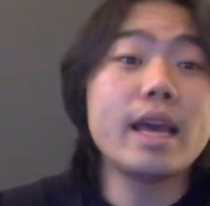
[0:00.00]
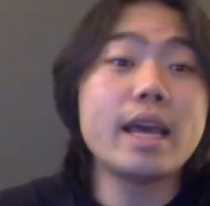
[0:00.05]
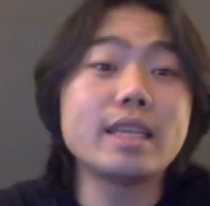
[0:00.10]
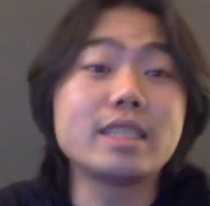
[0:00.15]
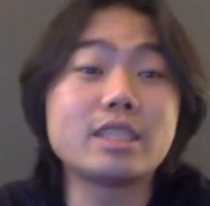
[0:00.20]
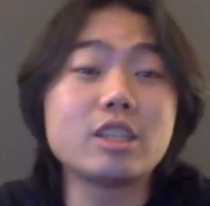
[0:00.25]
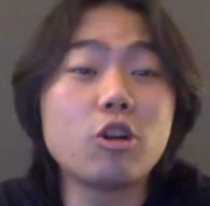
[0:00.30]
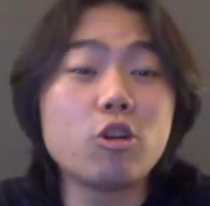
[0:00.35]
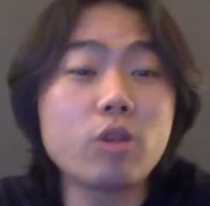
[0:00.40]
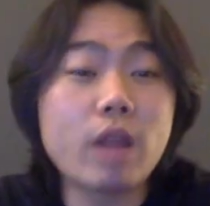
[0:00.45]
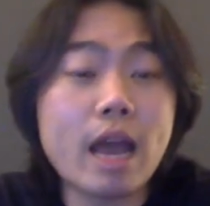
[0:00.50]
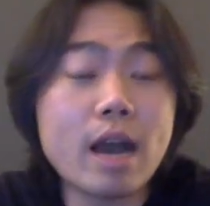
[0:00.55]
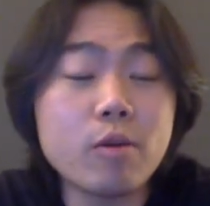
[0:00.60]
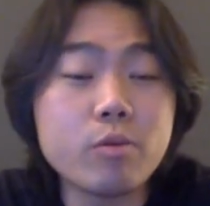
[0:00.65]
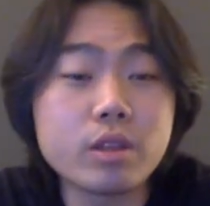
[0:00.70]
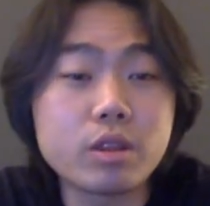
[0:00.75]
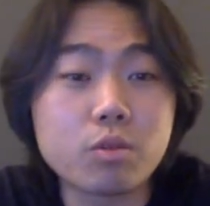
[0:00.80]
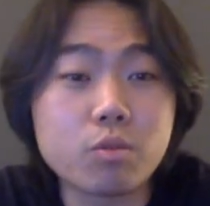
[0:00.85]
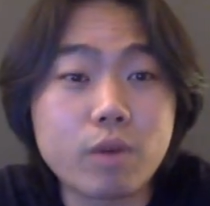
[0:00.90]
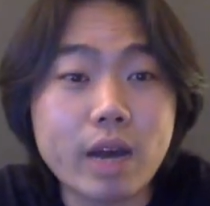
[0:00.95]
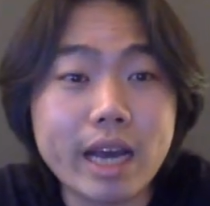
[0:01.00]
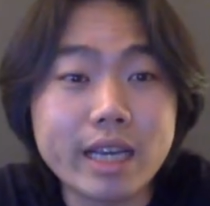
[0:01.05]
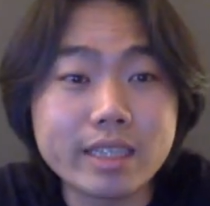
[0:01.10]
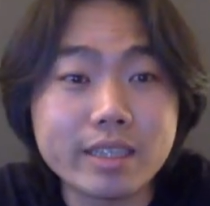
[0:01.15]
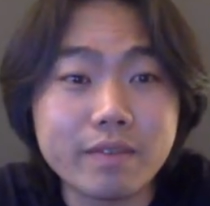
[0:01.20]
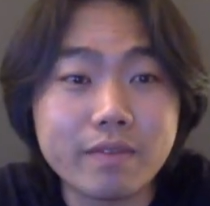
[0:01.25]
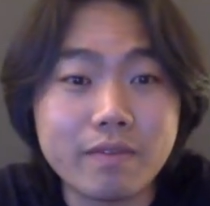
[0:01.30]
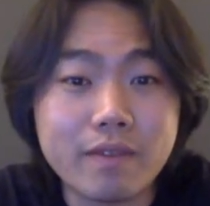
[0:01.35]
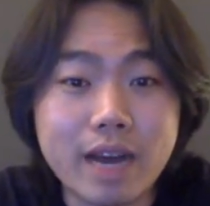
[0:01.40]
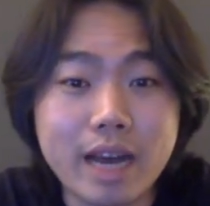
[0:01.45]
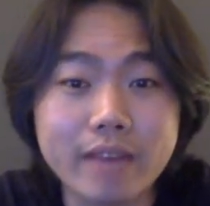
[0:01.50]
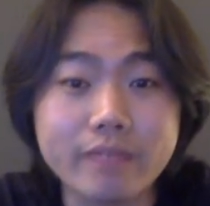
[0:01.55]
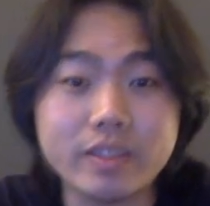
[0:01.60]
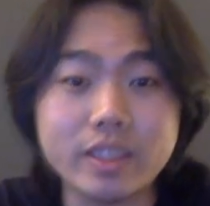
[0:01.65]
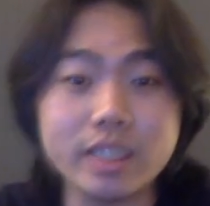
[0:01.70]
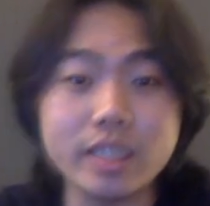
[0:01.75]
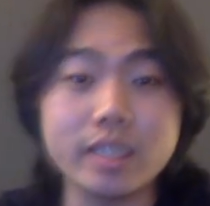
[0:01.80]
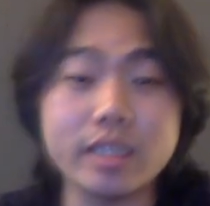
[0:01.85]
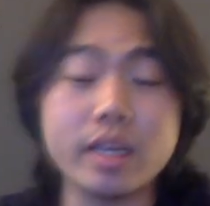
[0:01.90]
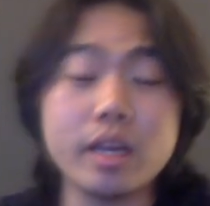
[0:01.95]
And so now with the rise of
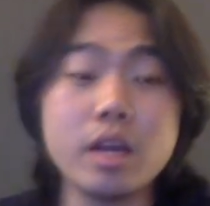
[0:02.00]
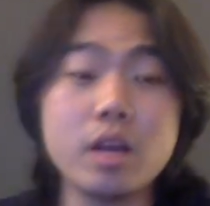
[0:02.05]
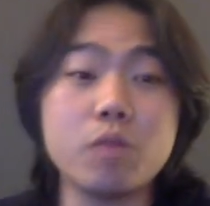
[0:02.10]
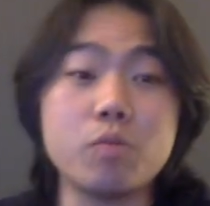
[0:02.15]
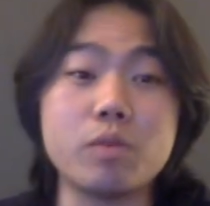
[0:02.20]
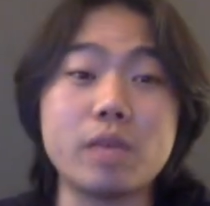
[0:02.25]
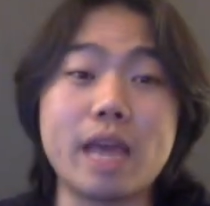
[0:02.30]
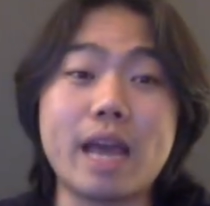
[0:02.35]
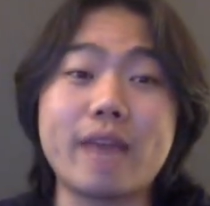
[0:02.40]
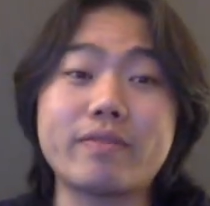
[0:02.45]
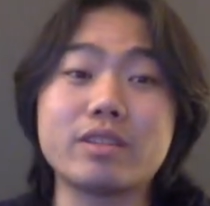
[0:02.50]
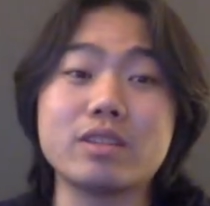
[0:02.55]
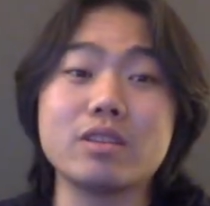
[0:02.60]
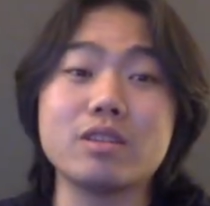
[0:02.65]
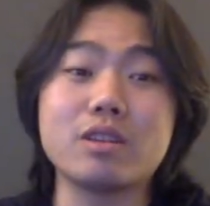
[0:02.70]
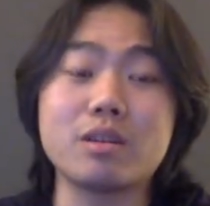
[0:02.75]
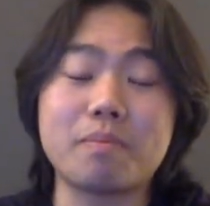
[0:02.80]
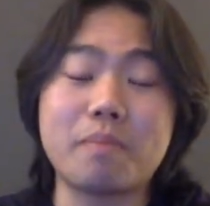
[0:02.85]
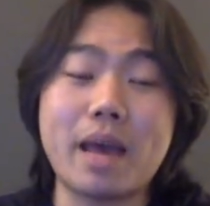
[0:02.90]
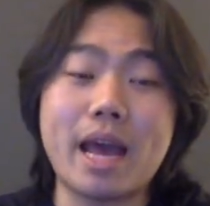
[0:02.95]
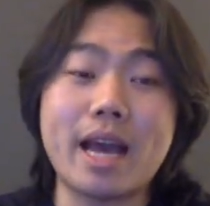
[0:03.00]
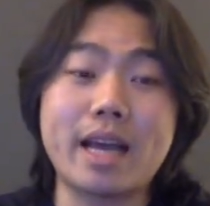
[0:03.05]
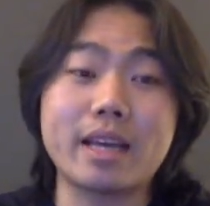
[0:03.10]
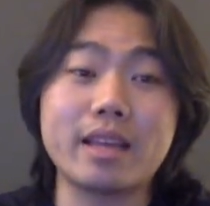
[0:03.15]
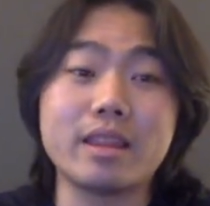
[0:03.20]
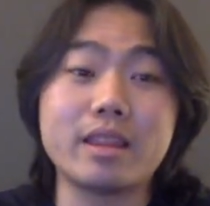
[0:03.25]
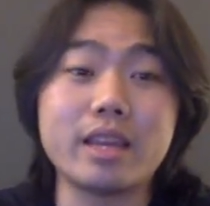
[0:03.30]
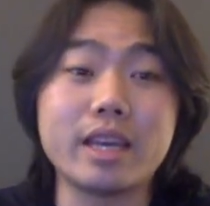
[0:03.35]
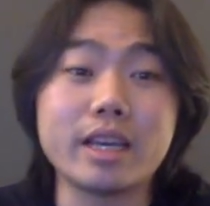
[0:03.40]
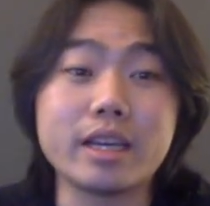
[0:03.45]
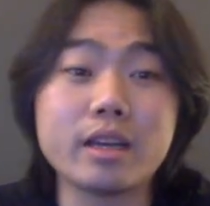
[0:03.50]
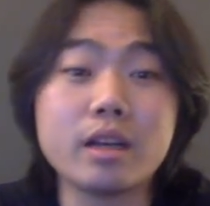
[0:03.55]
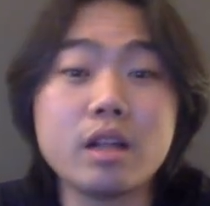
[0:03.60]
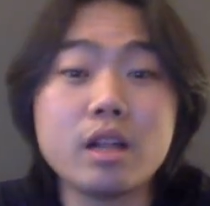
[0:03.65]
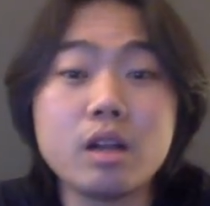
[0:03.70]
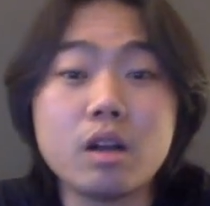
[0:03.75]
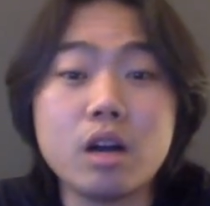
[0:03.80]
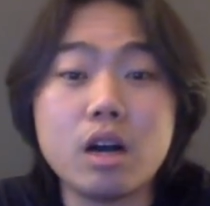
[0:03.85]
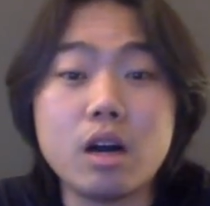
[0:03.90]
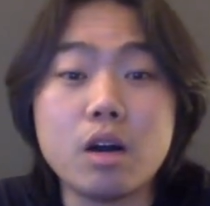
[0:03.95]
5G, we have to look back and think,
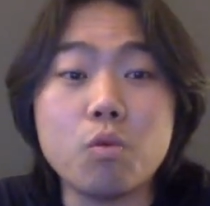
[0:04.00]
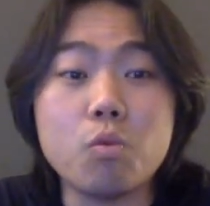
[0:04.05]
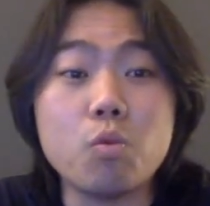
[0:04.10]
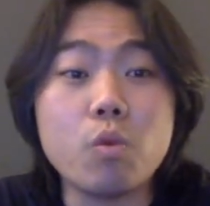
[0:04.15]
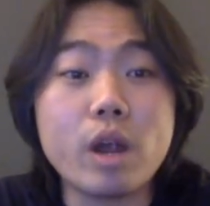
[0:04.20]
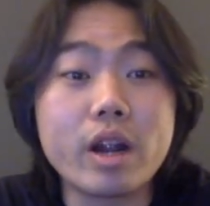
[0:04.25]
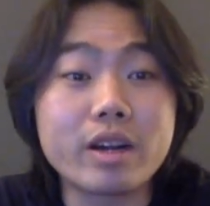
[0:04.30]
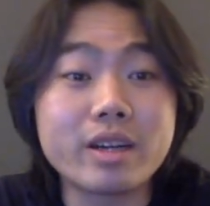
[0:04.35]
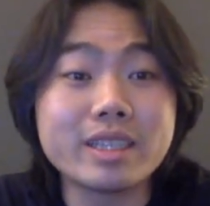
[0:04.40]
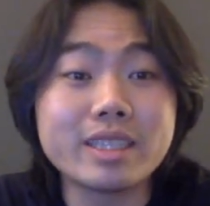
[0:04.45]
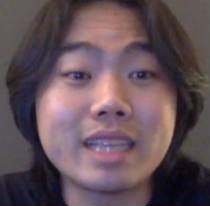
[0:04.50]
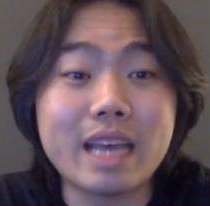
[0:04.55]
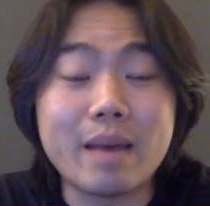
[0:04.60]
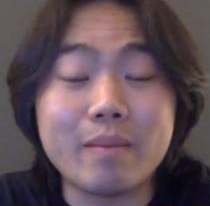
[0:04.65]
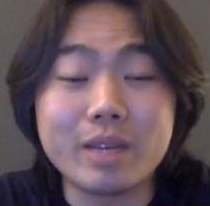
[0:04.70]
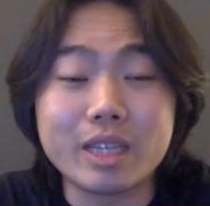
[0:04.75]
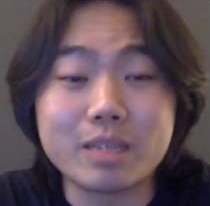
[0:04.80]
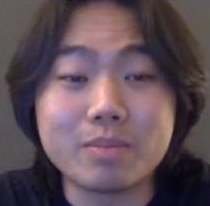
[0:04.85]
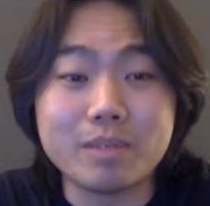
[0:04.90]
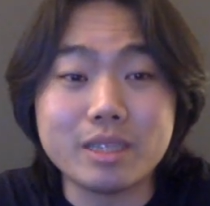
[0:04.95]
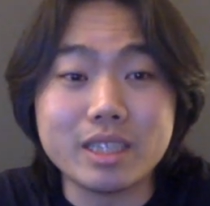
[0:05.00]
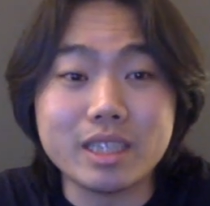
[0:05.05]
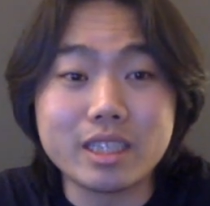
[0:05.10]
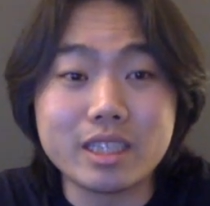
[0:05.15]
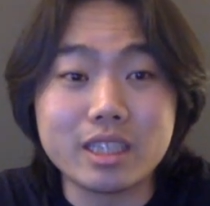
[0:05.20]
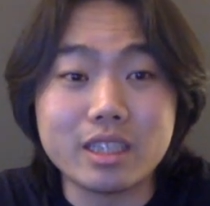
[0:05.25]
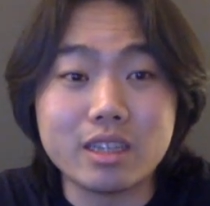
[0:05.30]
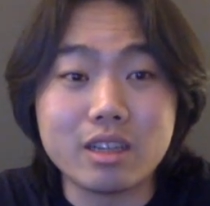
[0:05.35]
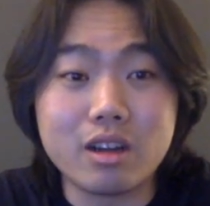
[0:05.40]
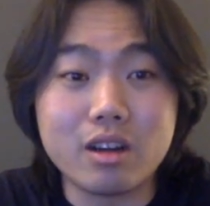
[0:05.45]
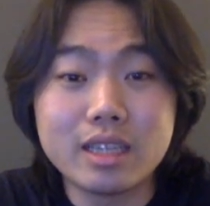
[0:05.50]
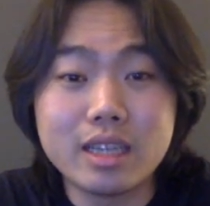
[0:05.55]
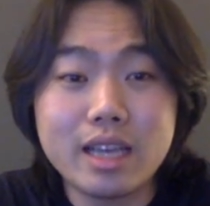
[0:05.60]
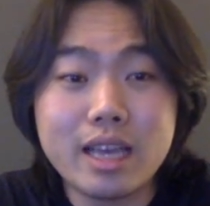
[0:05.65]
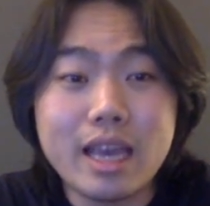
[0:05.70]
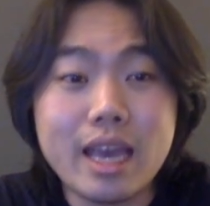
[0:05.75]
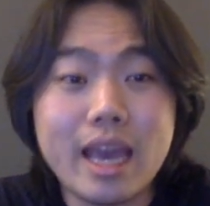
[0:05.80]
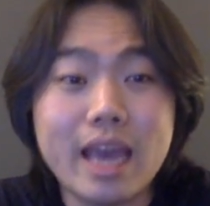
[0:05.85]
where is MX positioned in all?